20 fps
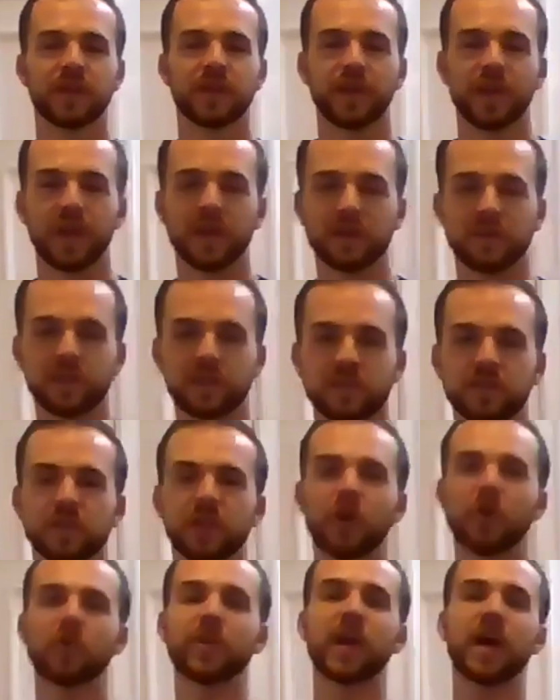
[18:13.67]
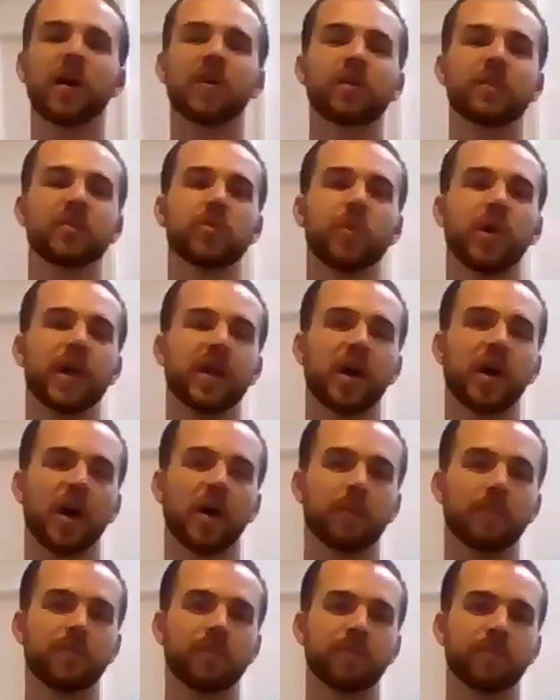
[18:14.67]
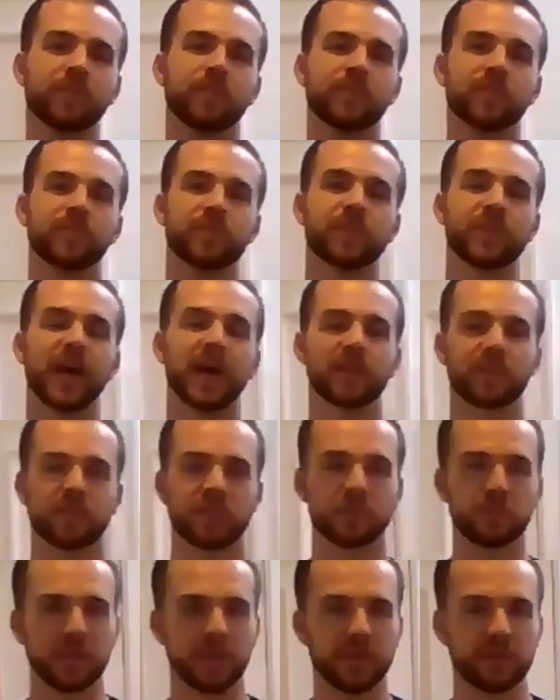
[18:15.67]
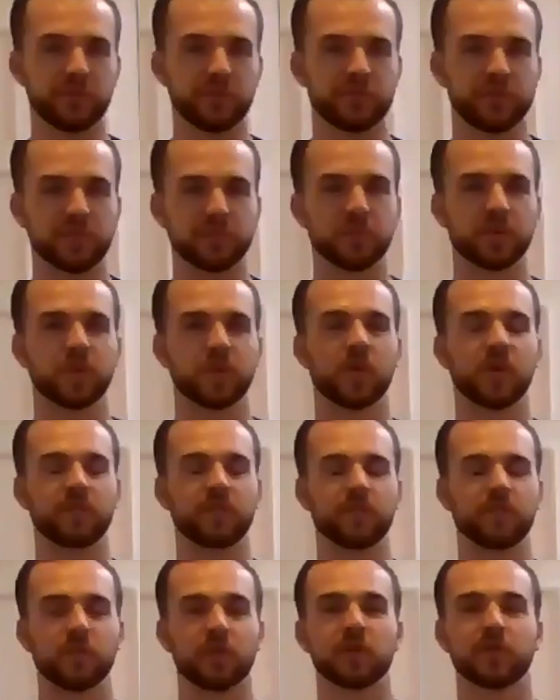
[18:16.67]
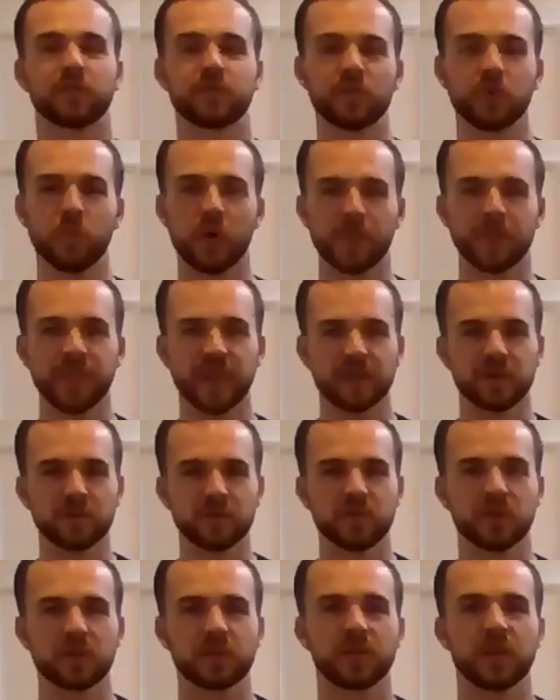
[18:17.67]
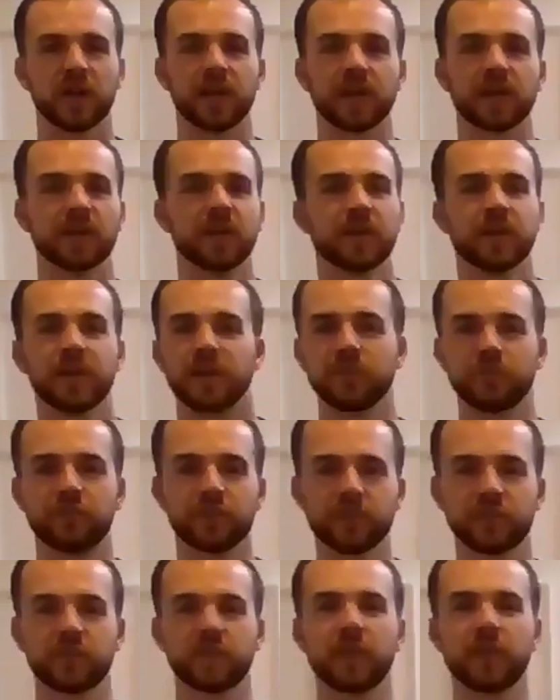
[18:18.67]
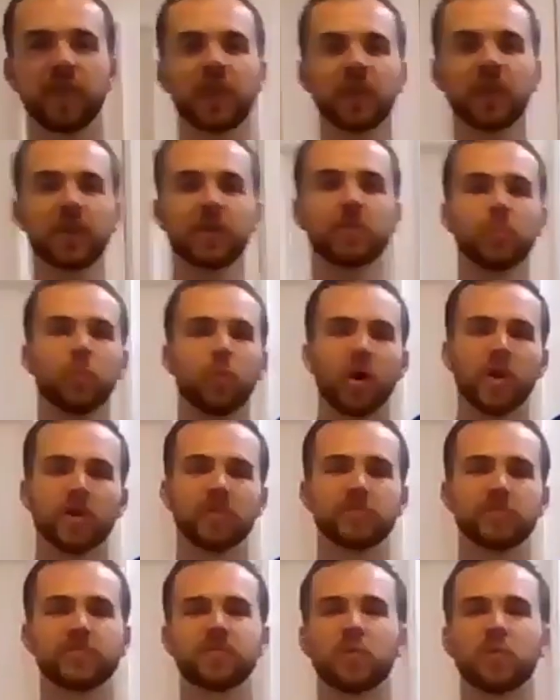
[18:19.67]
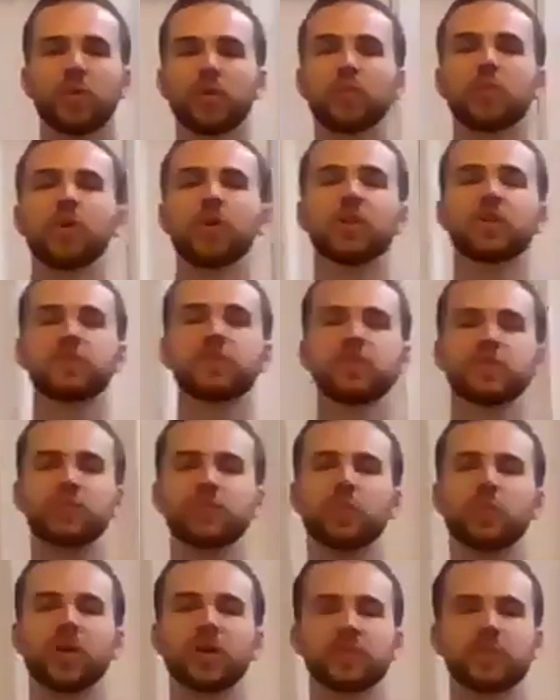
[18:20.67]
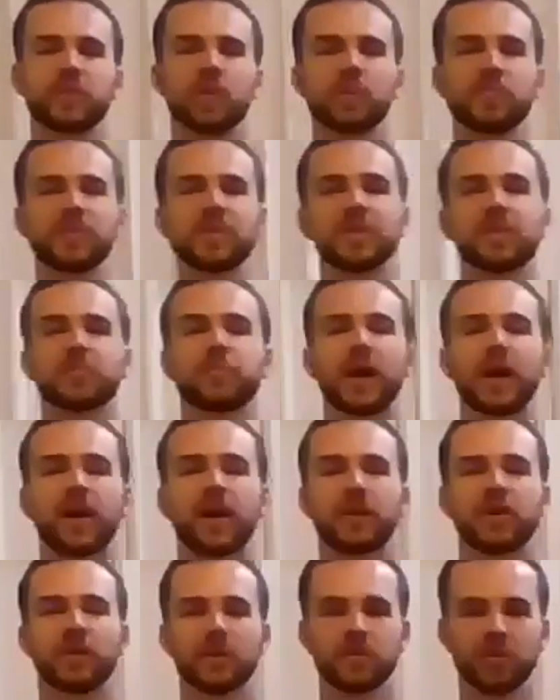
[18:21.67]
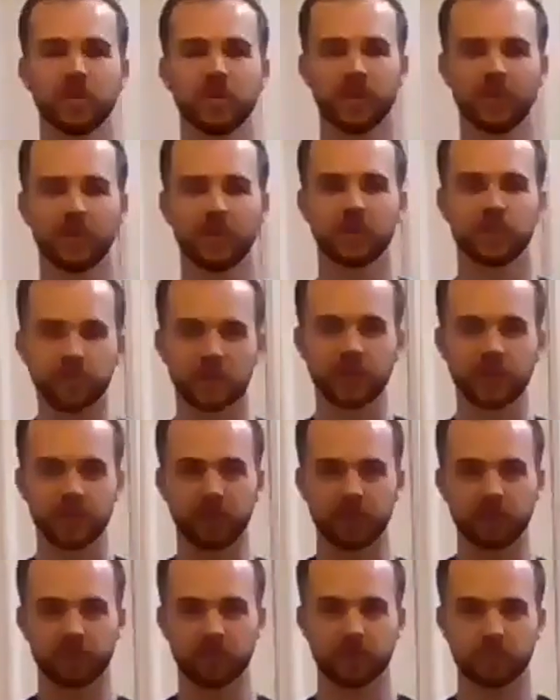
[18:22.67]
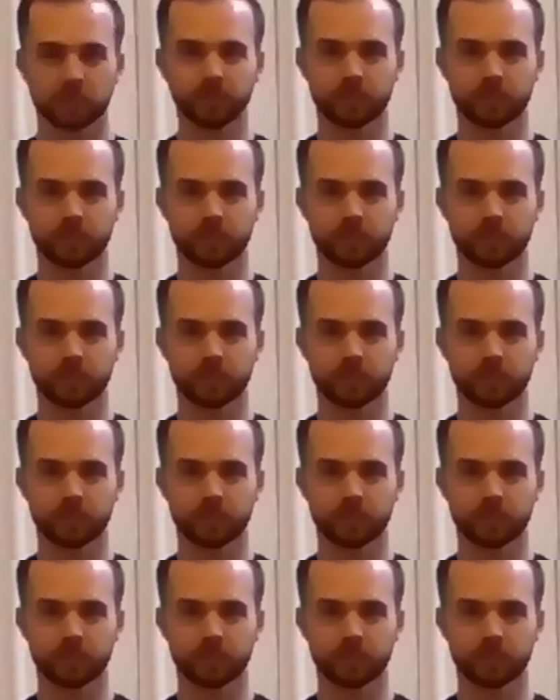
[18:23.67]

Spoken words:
and slow down on the way up. That's the relationship we're going for. So what that'll look like in just a 1-4, 1-2, 1 something pattern is like this,